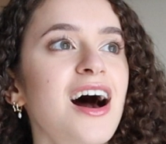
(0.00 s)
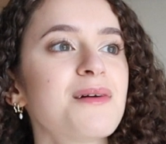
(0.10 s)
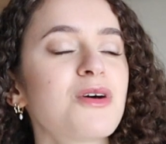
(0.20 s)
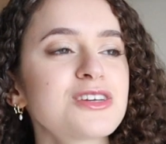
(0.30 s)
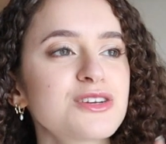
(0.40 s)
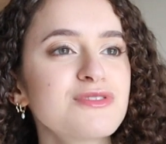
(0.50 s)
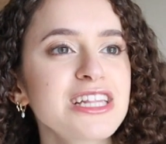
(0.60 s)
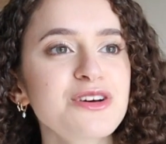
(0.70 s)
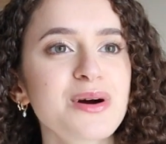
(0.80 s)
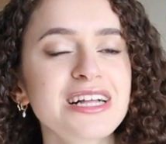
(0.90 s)
Also,
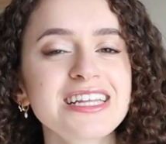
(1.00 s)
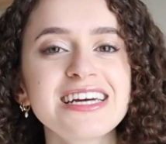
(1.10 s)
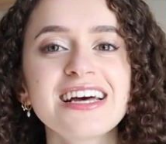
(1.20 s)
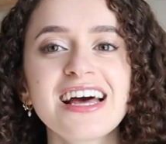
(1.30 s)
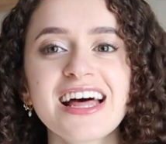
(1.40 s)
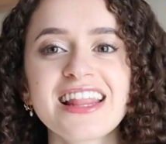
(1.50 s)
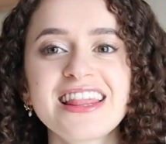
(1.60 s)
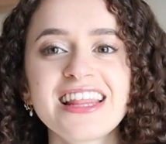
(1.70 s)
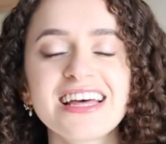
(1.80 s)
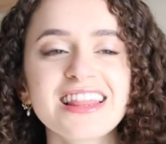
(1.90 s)
really quickly,
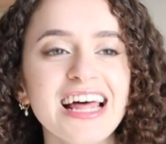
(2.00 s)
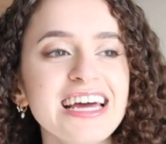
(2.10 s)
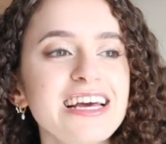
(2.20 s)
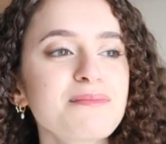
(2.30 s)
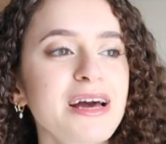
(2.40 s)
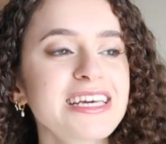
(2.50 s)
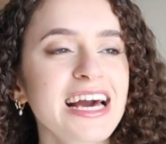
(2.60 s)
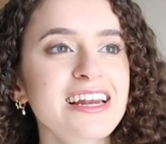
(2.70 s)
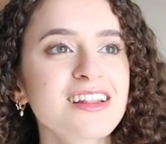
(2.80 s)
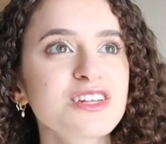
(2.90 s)
the lighting might
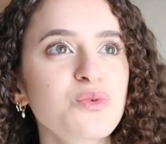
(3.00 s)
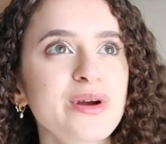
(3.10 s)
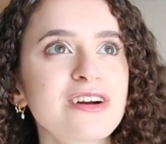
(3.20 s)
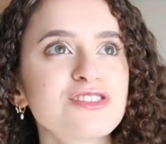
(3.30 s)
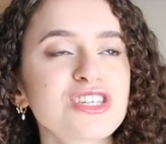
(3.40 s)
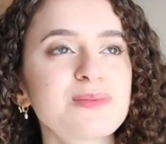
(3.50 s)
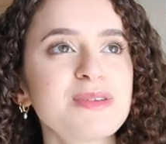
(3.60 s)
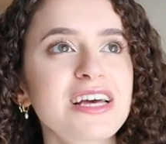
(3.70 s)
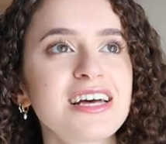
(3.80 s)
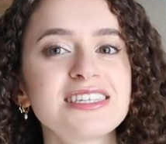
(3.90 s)
get a little weird just
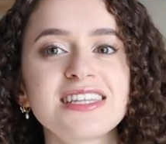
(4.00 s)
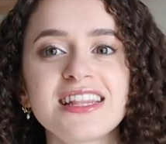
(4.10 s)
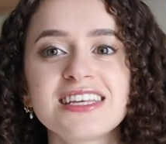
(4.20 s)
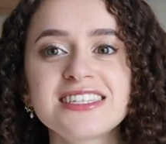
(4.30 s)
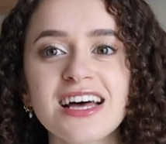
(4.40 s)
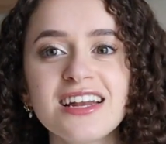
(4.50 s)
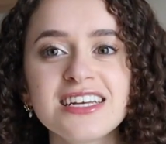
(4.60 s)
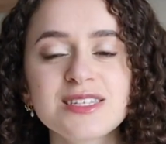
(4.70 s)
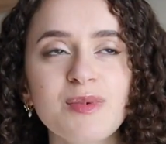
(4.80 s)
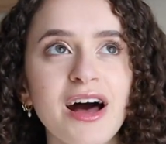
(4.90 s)
because the sun
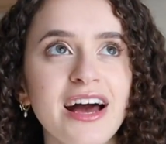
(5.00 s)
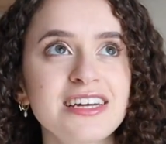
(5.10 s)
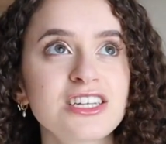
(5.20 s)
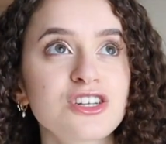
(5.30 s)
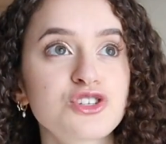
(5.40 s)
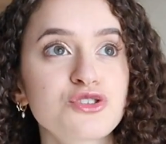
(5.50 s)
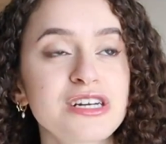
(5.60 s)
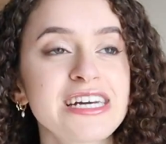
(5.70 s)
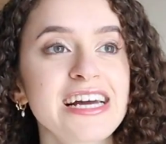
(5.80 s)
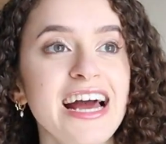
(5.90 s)
is behind a
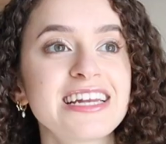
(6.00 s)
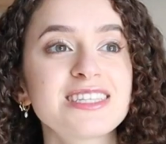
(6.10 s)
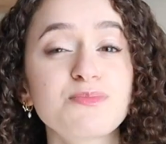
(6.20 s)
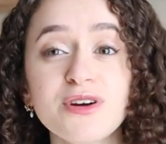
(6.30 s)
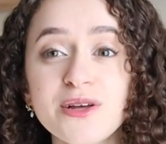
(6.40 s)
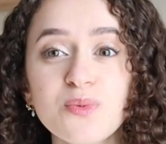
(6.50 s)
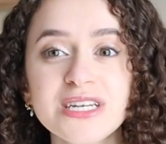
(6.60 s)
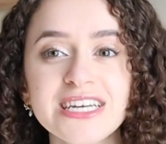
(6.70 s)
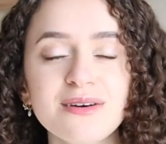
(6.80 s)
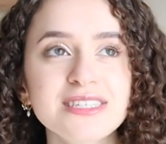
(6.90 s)
tree and it's pretty
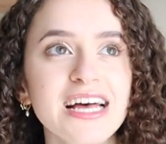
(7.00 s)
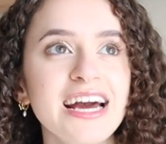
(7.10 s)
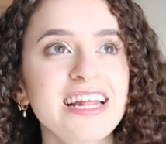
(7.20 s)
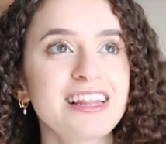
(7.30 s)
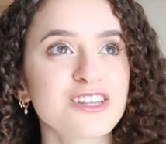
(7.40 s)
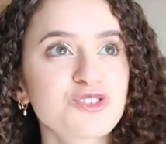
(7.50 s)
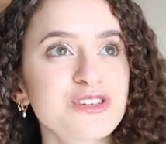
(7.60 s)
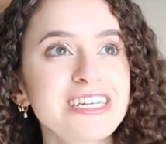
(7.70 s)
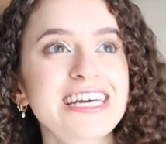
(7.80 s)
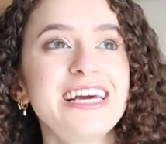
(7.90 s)
windy outside and the
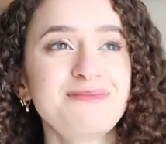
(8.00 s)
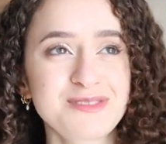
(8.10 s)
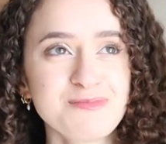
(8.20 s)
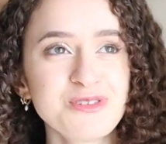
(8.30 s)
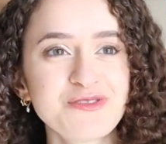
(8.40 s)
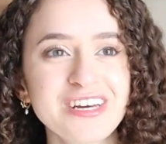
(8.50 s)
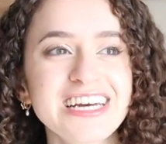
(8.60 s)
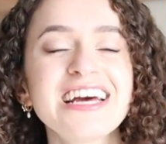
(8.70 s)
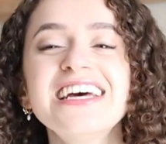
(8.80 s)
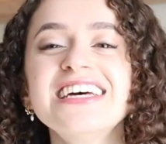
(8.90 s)
tree keeps
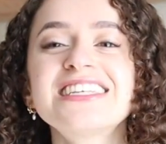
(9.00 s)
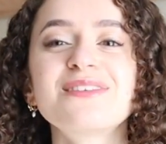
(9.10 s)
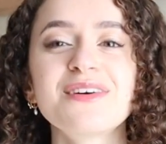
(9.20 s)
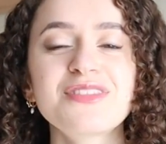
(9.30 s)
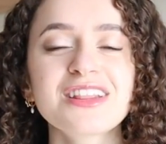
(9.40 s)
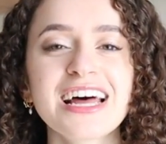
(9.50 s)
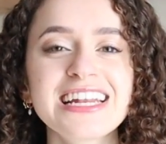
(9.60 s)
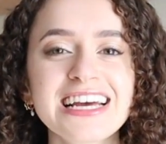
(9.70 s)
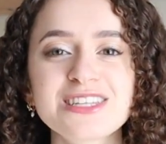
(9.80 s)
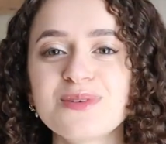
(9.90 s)
moving. So if the
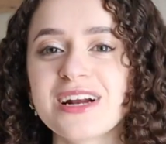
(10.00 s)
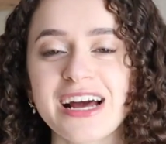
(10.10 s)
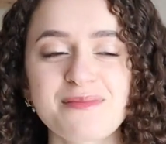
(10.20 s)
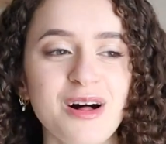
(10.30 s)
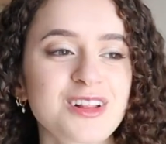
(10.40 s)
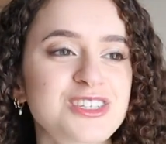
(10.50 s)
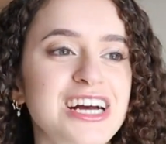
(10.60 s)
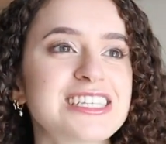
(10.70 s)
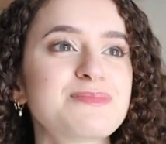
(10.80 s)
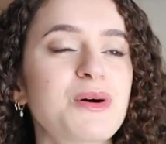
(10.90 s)
lighting gets weird, I
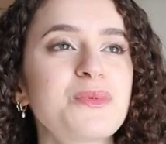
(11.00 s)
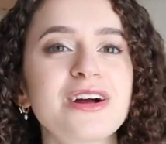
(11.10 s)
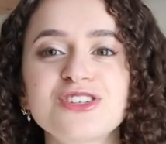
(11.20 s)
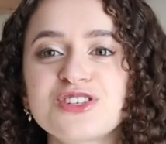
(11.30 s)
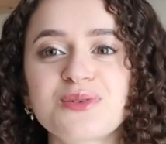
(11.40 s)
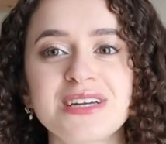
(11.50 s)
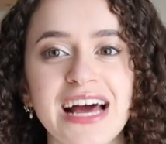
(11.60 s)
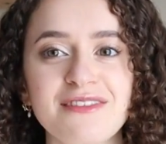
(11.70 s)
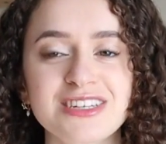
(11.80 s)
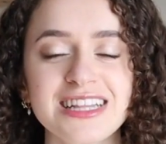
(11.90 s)
apologize, but we are just going to
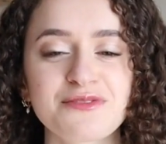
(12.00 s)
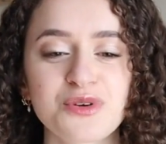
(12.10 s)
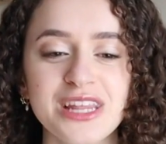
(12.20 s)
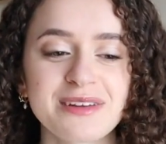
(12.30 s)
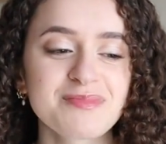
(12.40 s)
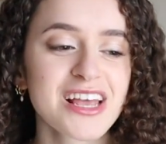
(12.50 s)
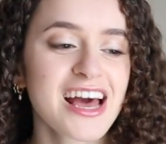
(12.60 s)
have to live with it.